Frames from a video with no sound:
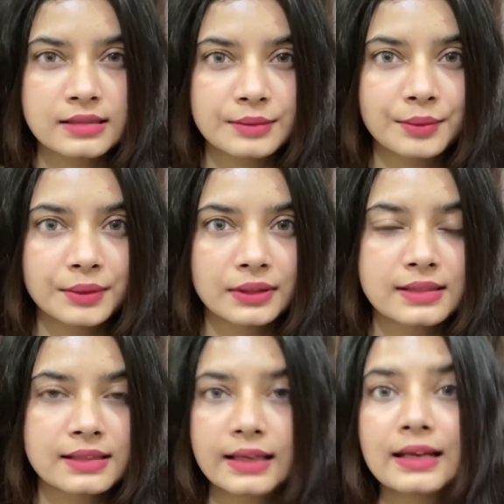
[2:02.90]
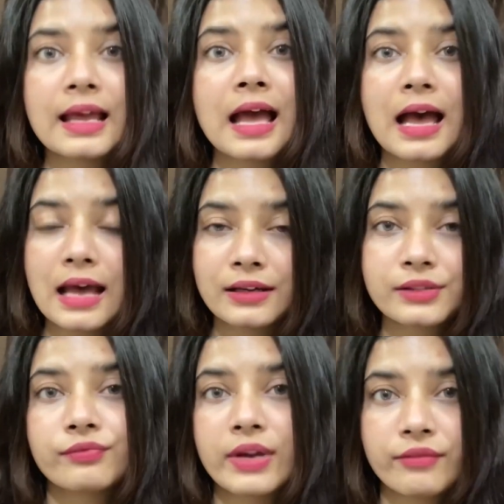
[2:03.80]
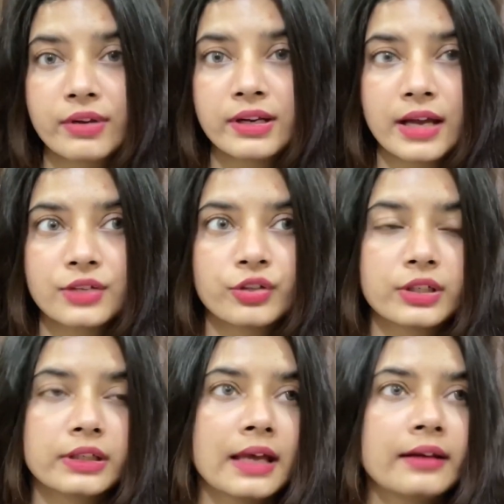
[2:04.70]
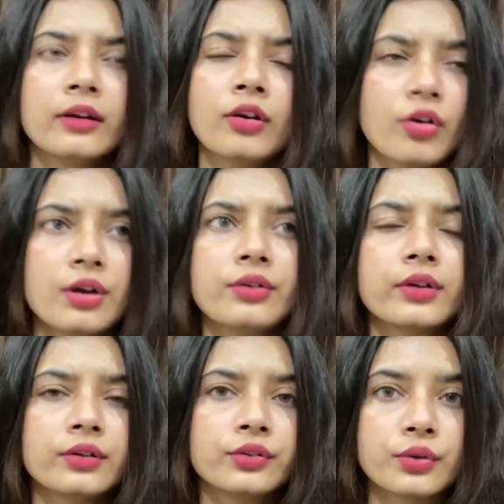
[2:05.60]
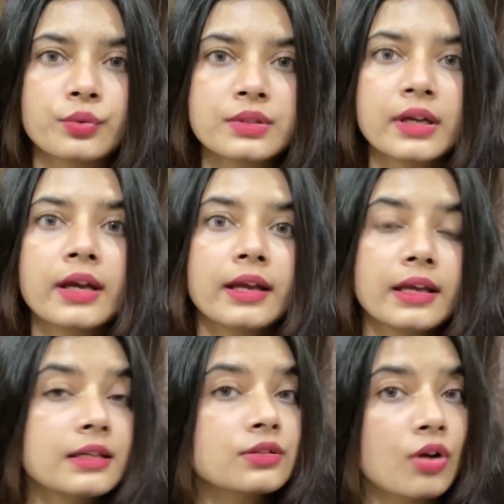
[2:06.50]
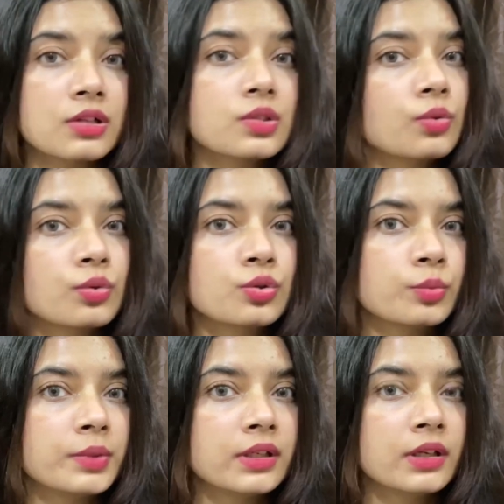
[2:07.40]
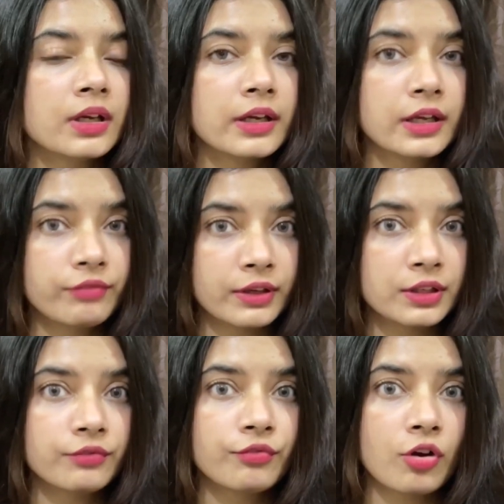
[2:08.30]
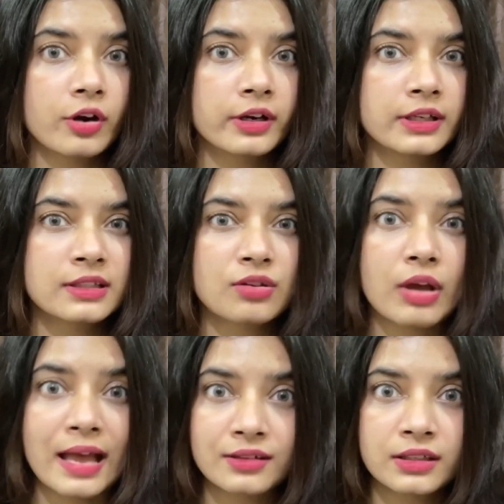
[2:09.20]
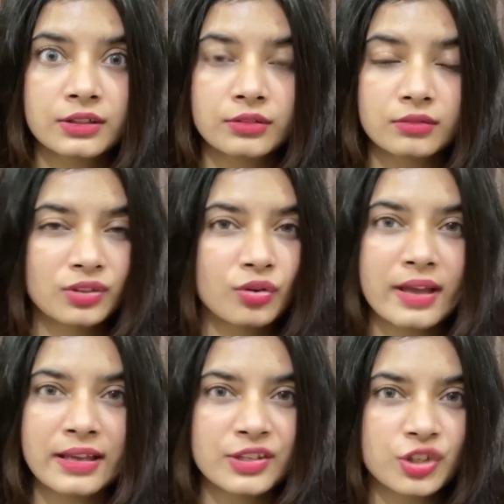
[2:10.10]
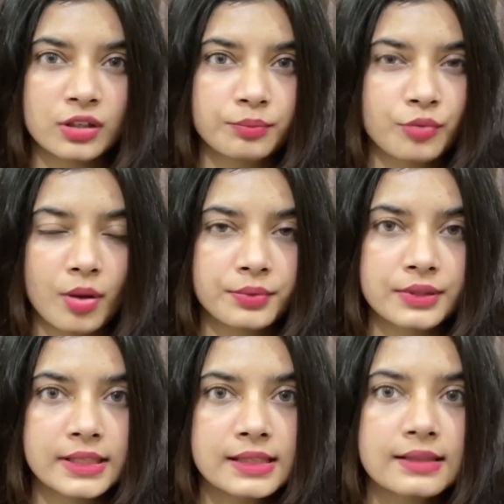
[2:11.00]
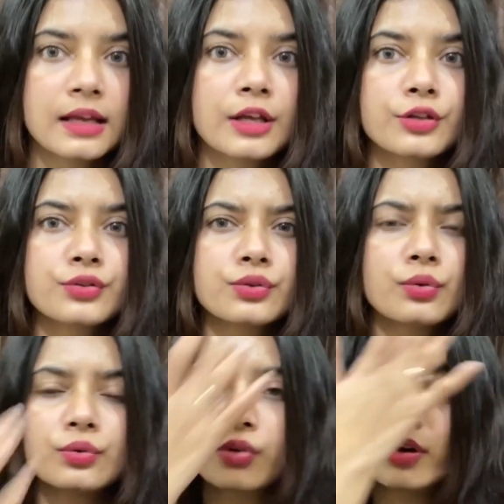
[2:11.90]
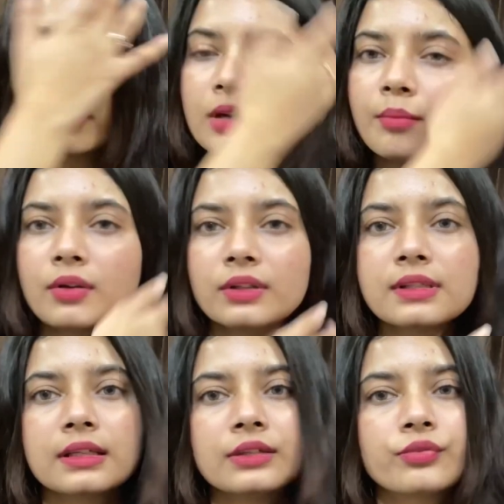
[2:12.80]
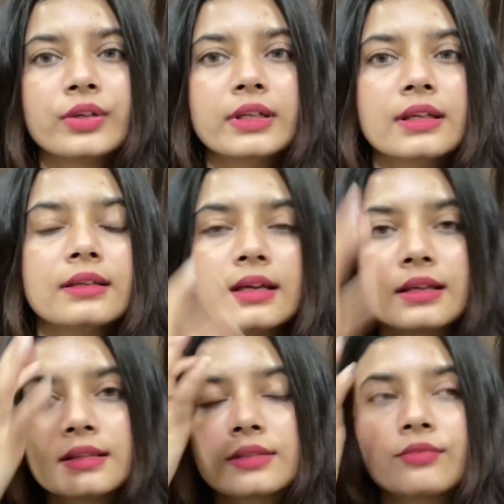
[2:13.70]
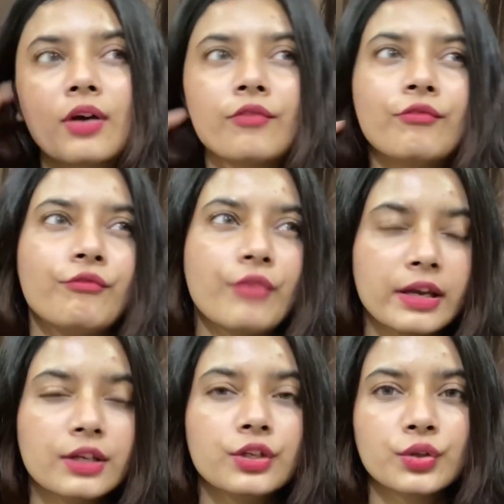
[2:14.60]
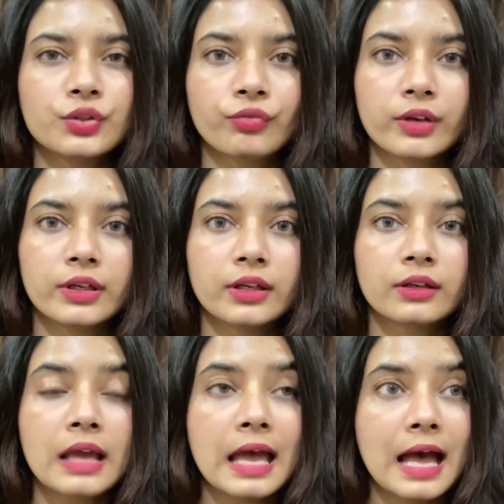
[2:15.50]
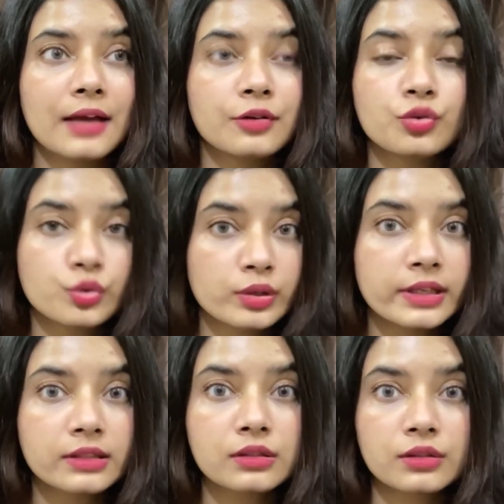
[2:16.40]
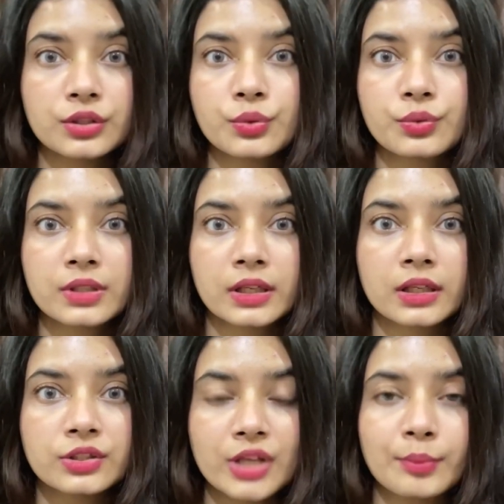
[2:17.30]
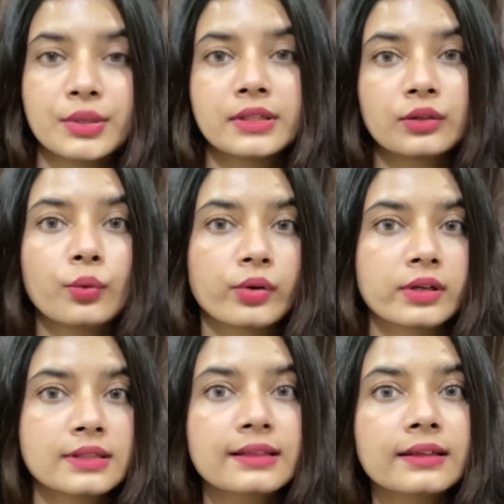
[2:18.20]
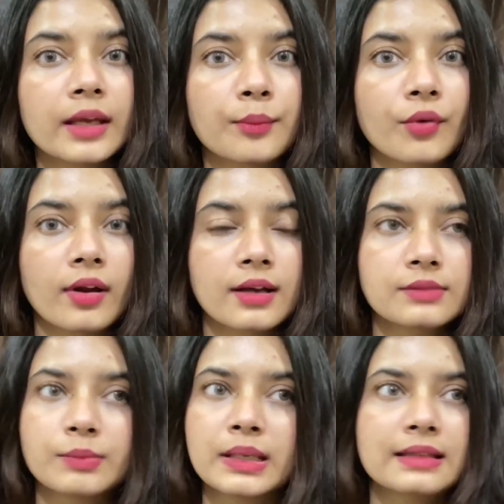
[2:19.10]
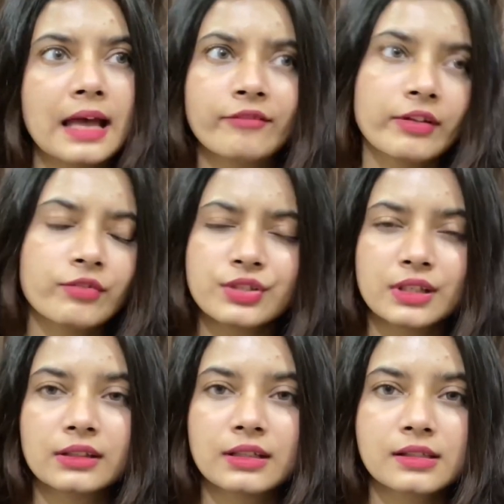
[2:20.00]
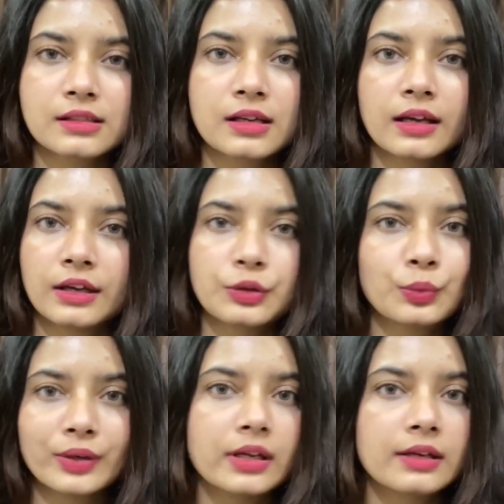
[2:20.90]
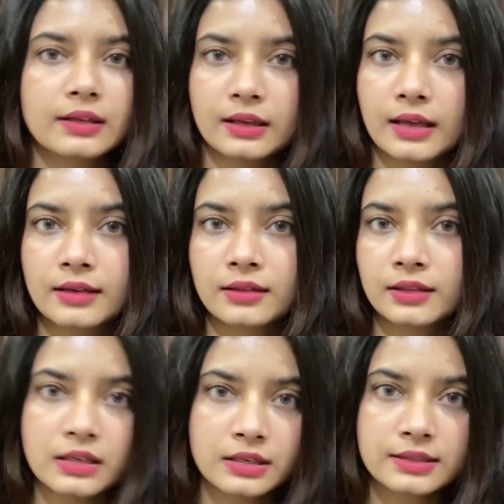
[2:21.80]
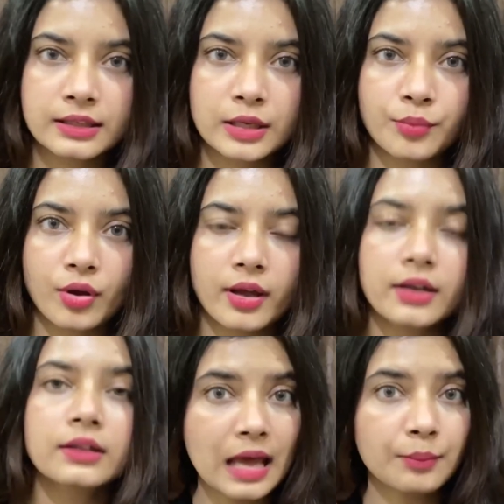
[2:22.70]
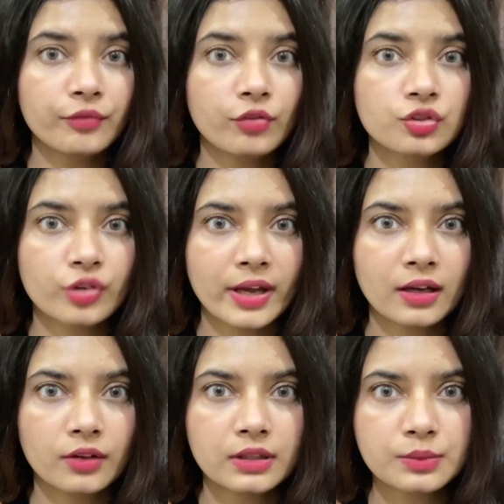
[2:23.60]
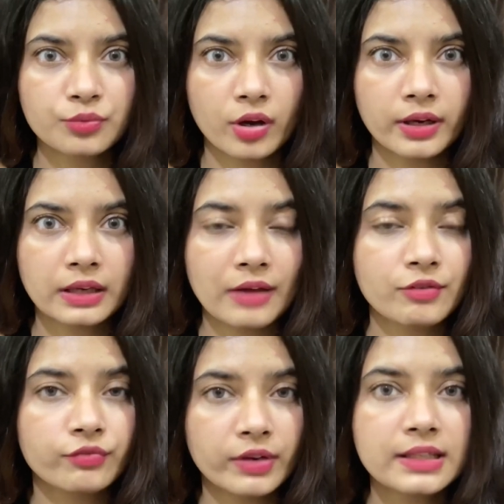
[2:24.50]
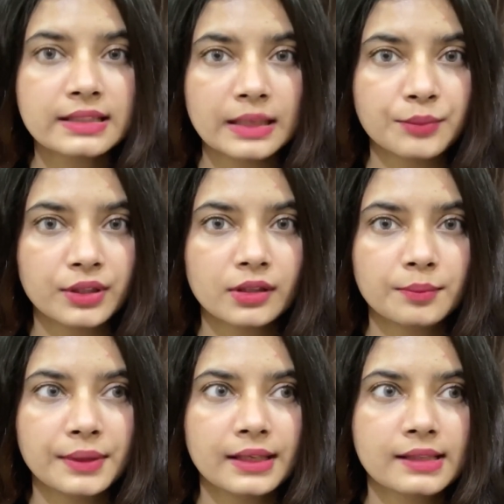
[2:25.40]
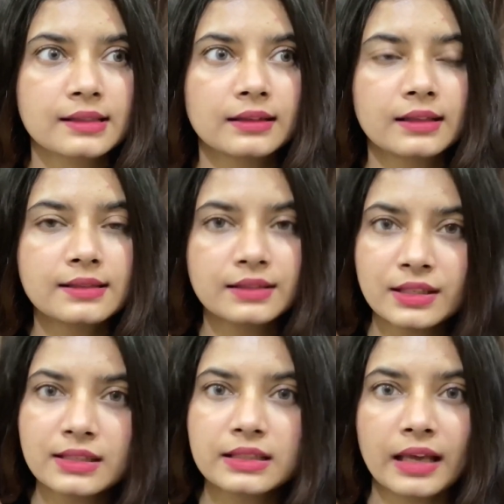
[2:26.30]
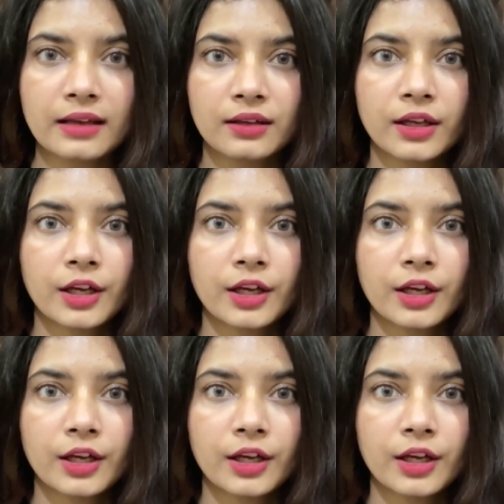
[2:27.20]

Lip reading: sebum in the skin, and it's very hydrating, and in a long run use it is also known to be effective for its anti aging properties. So talking about this ingredient, it's a very new ingredient, and usually it's used in Japanese and Korean skincare products, because I've never seen this ingredient in an Indian skincare product. And before trying out this product, I was very skeptical because this yeast can